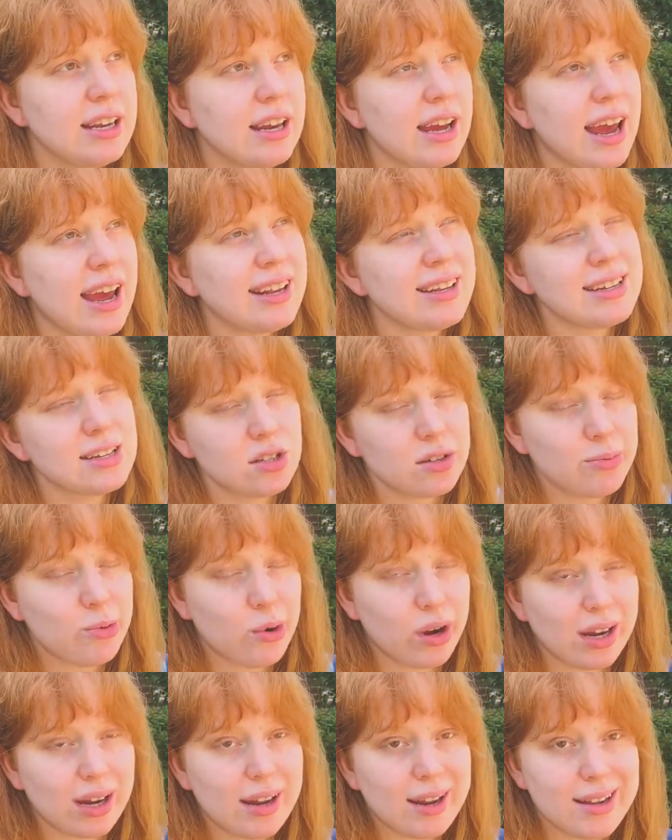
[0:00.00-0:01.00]
and
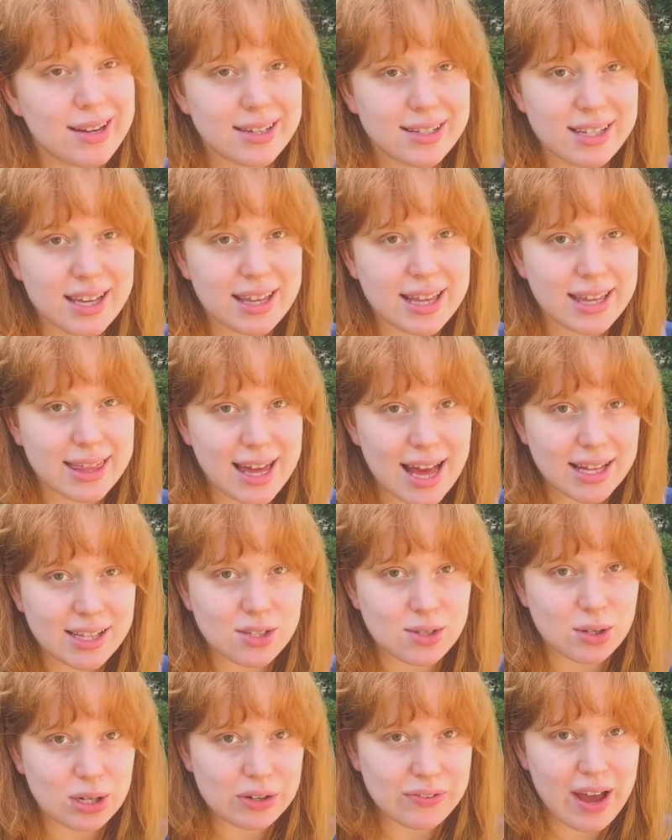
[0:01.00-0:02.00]
disappointed to see that that's
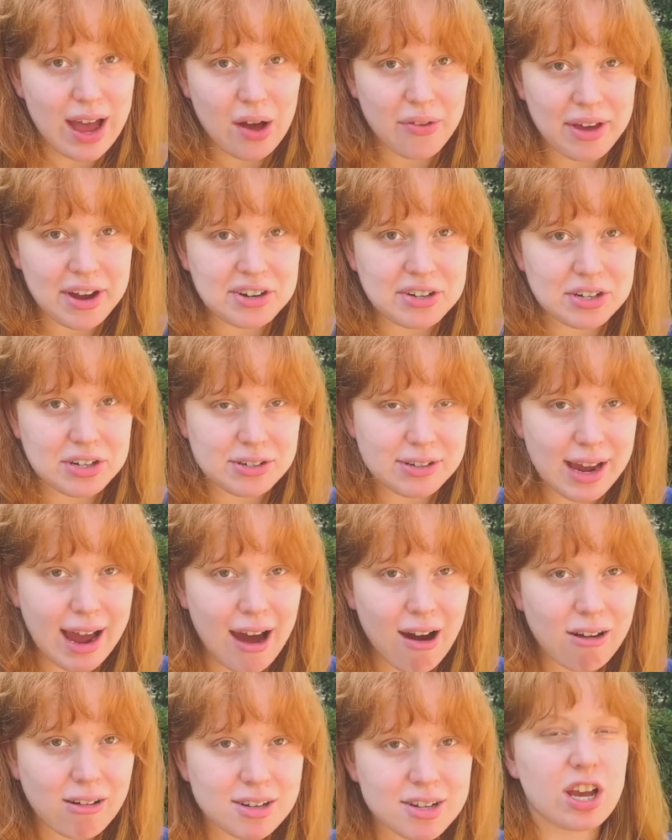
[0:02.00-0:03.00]
sort of how that turned
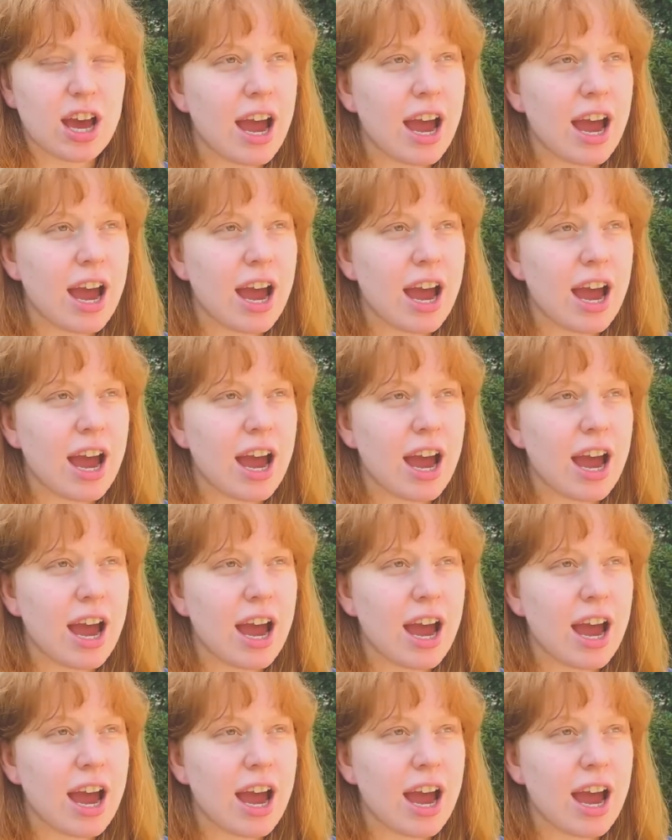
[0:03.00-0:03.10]
out.